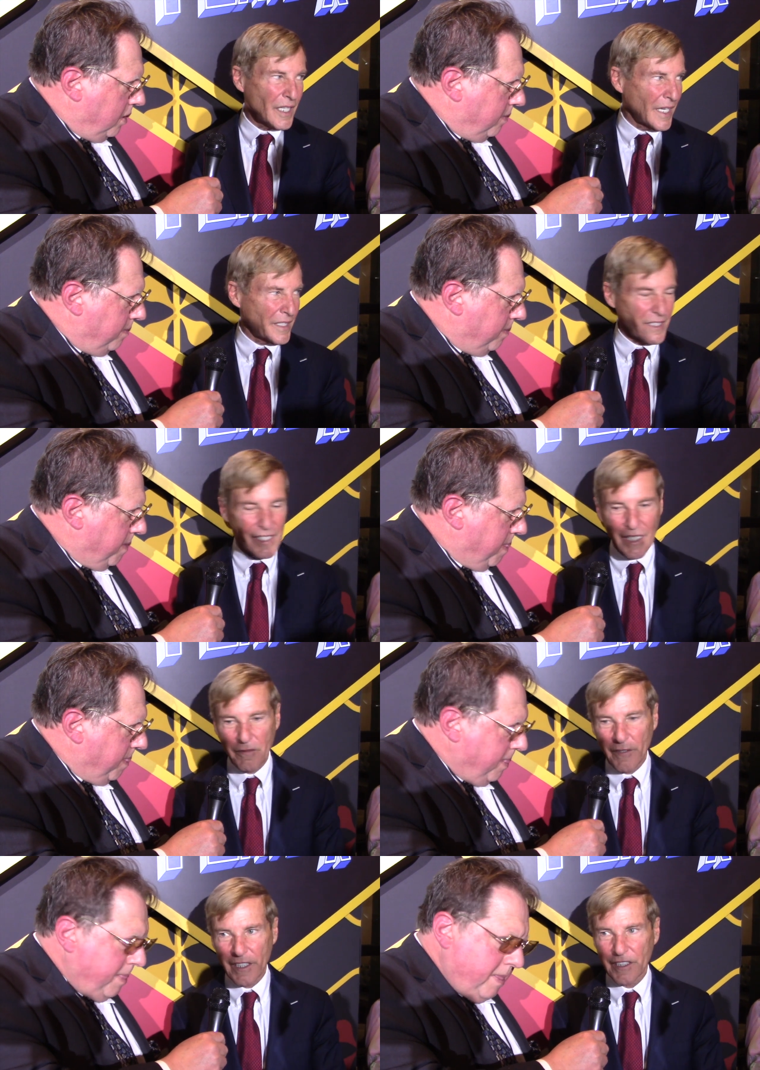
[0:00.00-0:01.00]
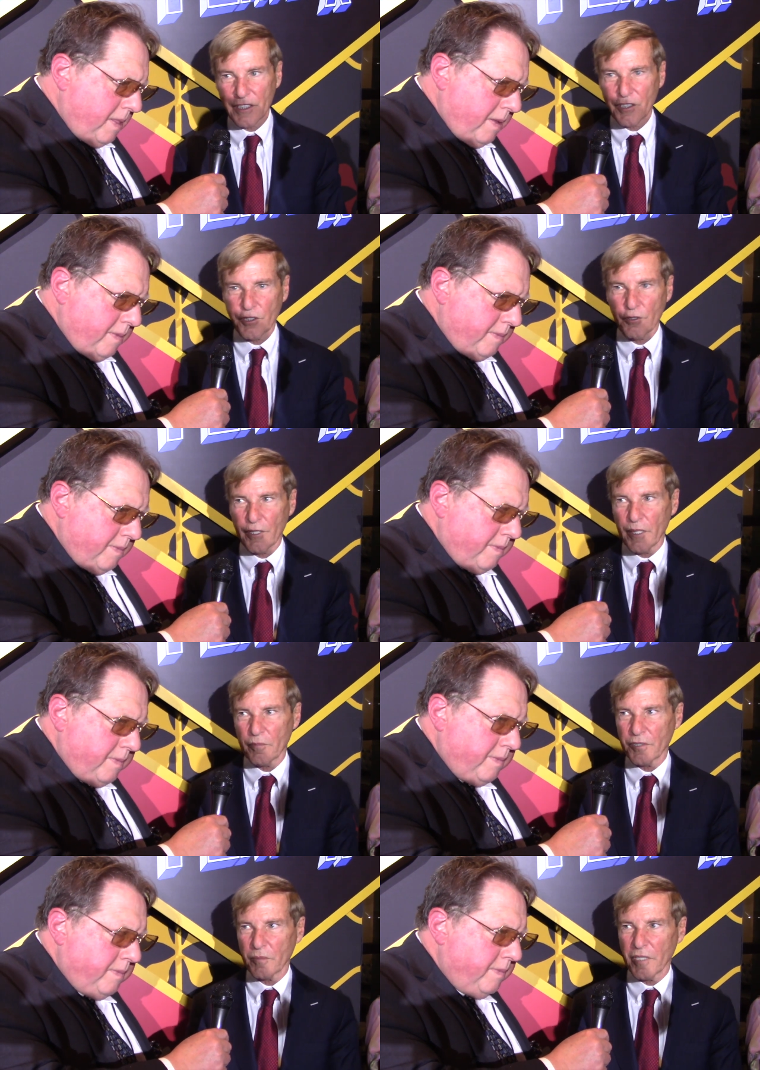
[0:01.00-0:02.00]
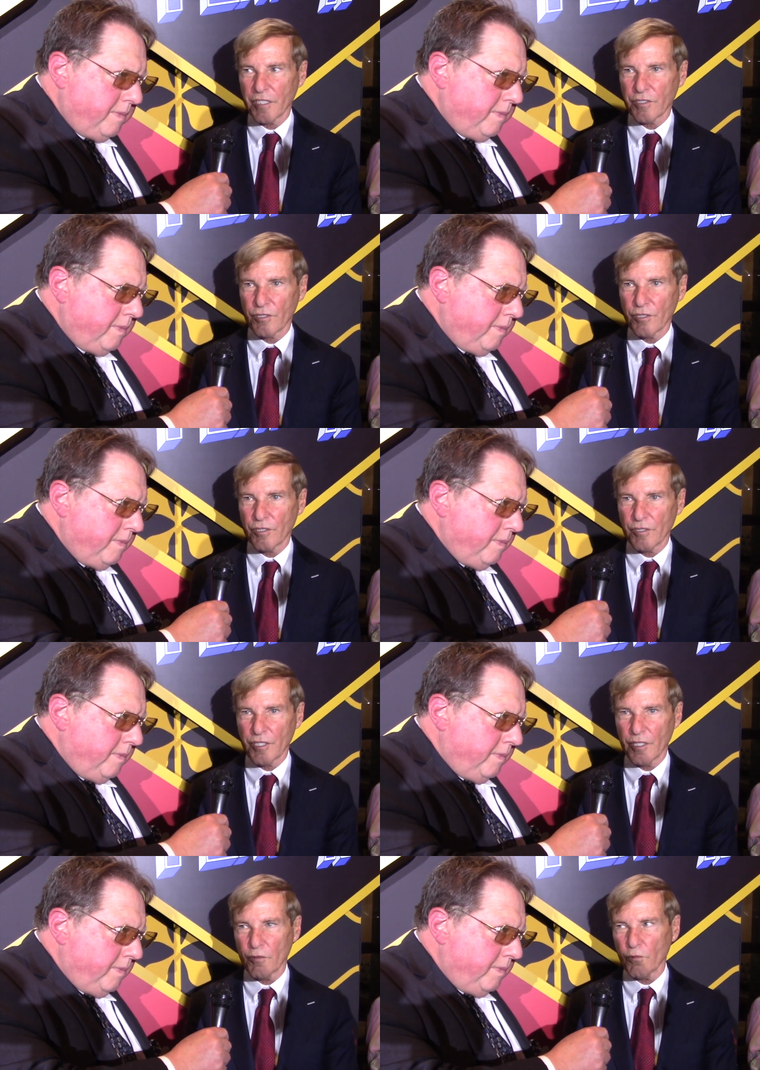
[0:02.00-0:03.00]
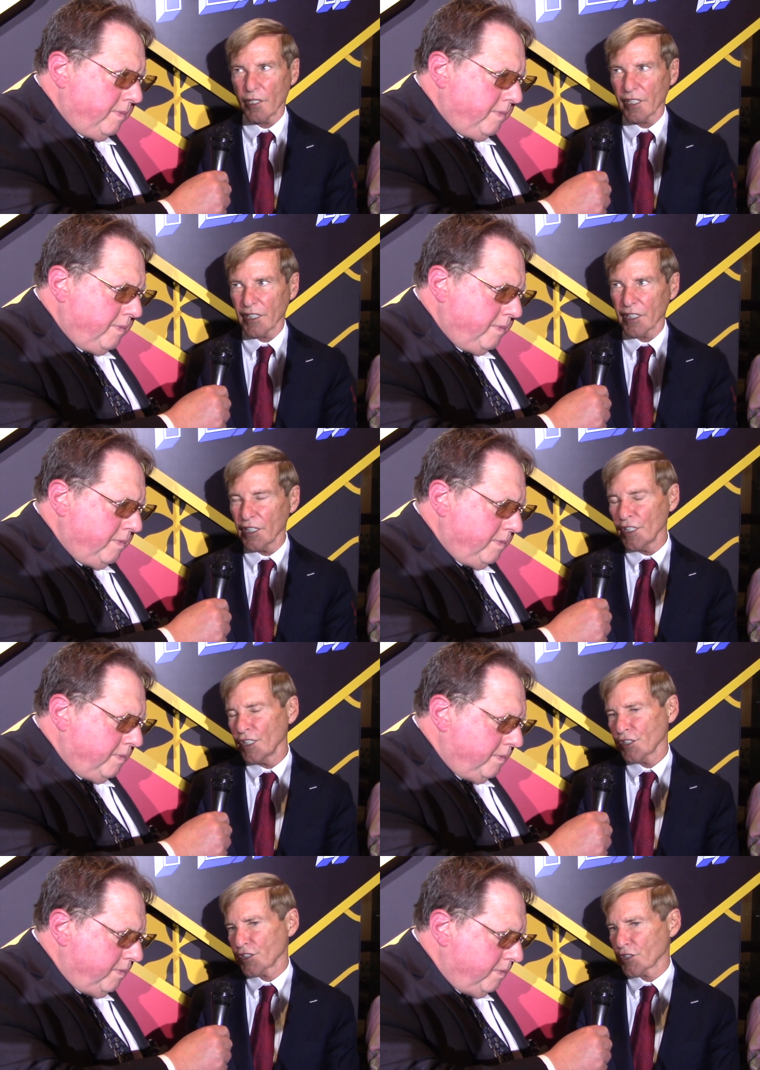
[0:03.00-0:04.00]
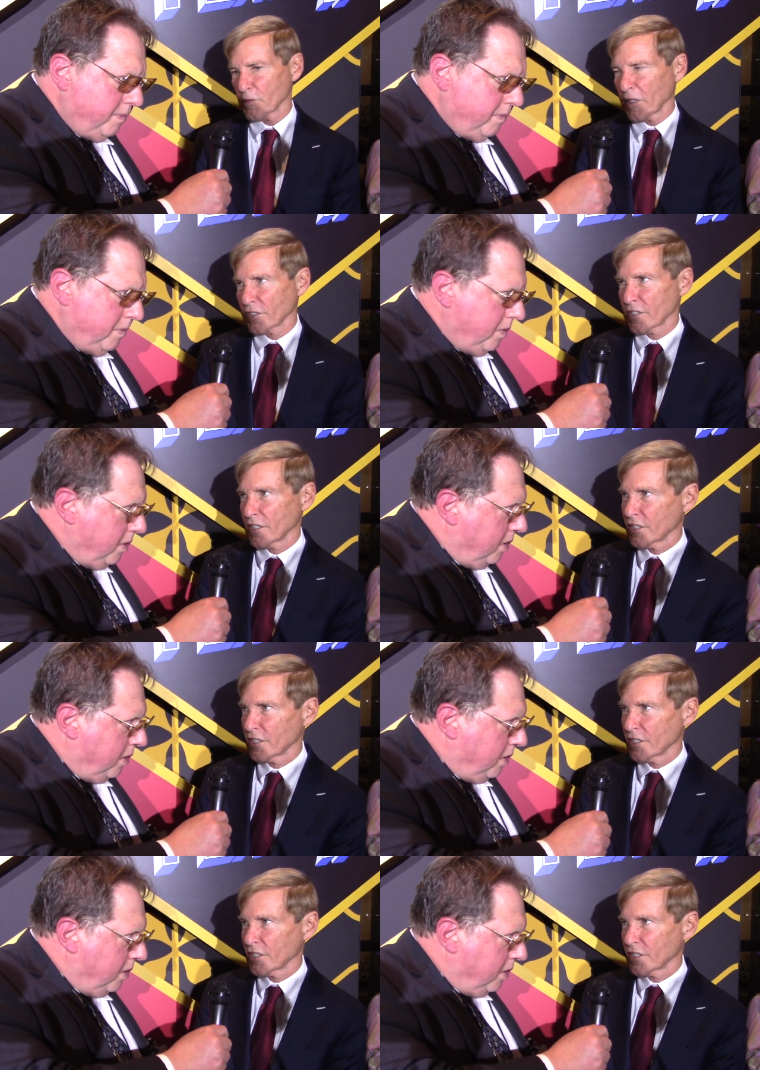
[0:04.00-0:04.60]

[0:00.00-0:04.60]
Speaker 1: And then I vetted the script to make sure the willing suspension of